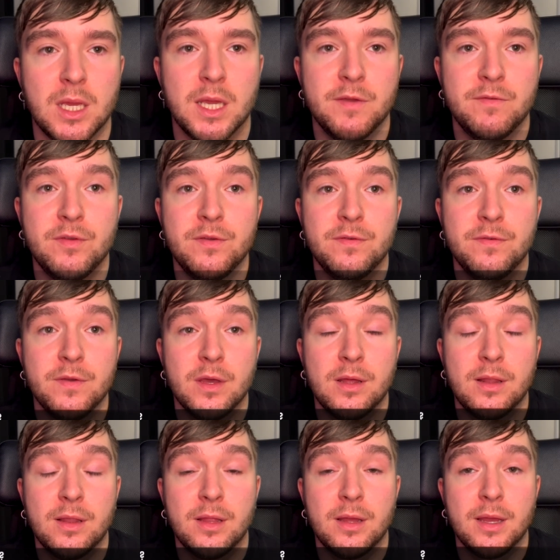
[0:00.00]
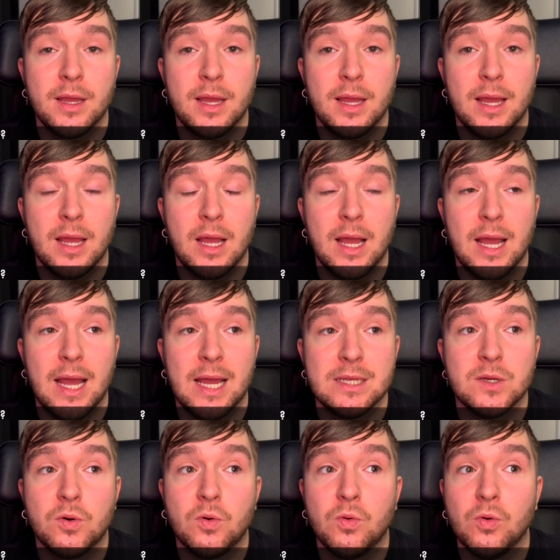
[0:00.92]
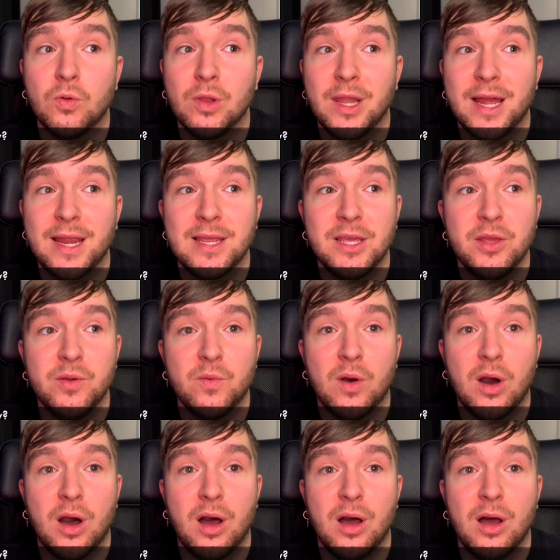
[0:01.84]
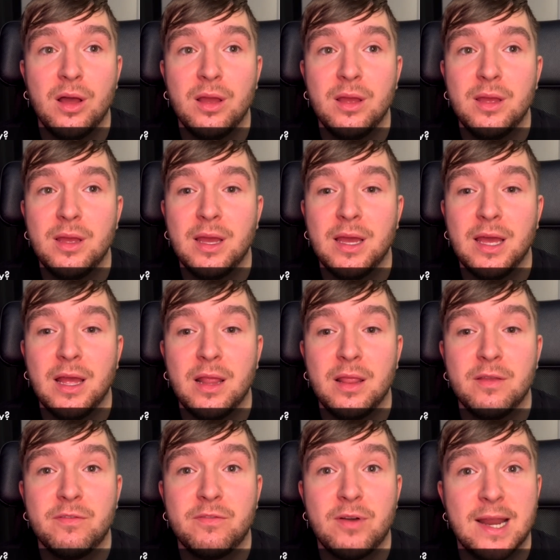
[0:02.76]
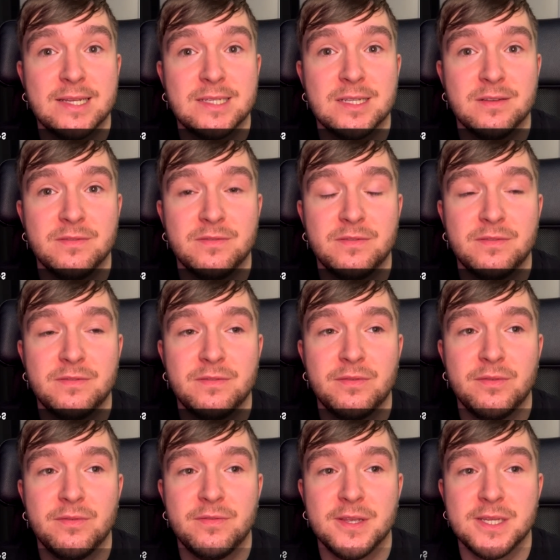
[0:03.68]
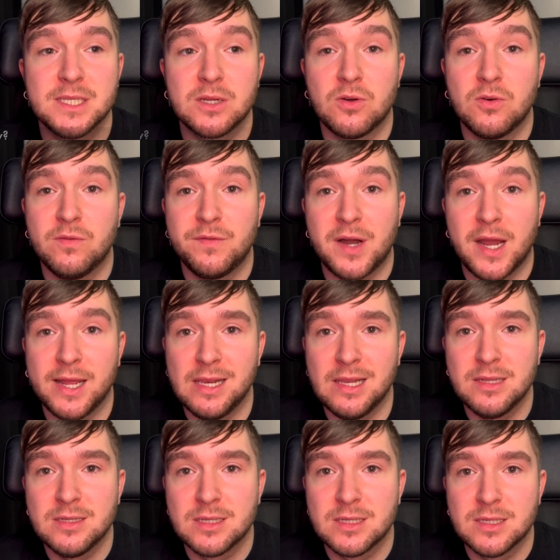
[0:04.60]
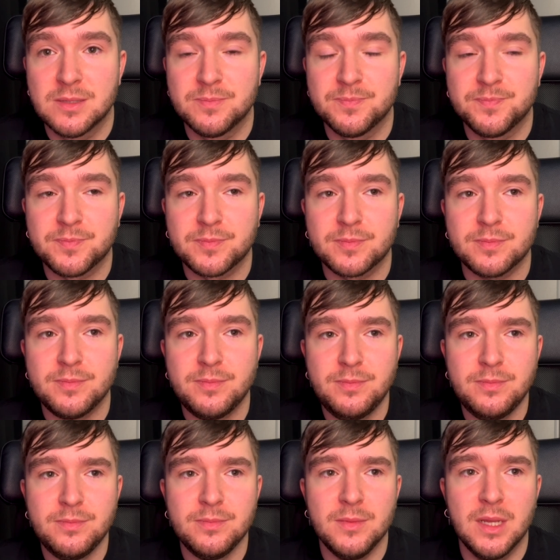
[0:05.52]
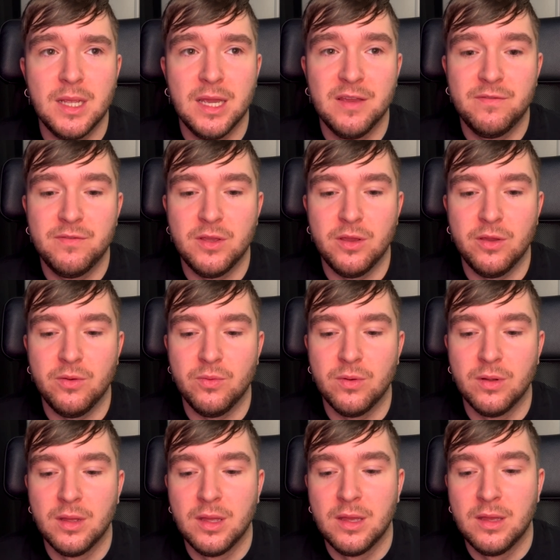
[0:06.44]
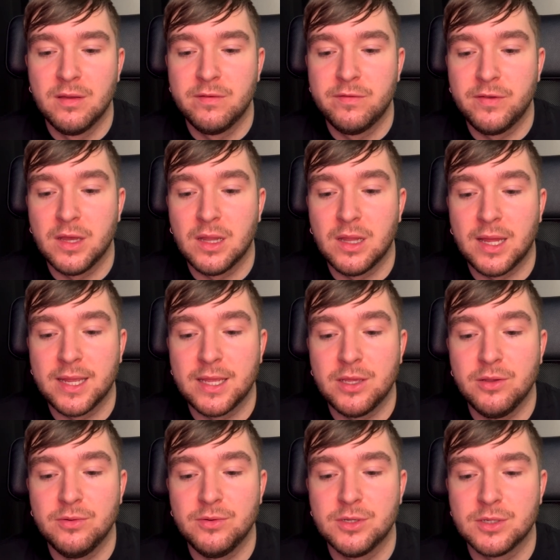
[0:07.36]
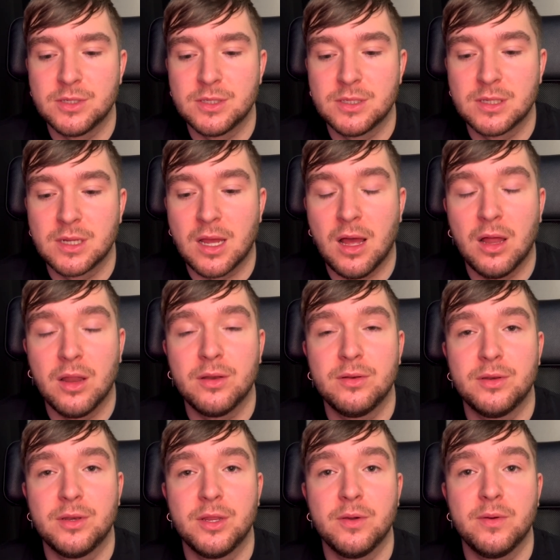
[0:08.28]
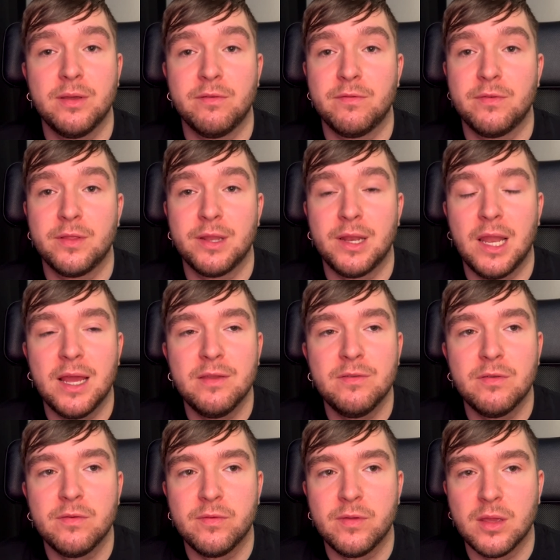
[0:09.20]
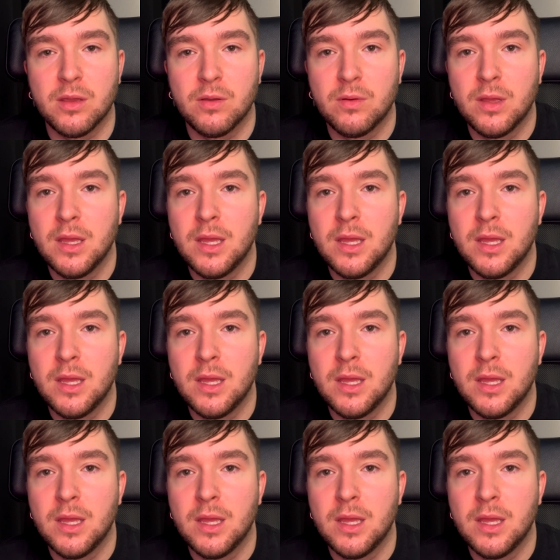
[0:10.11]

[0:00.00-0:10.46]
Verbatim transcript: If you feel at all like you are at the threat of physical violence, if you feel like you just can't do it for the life of you,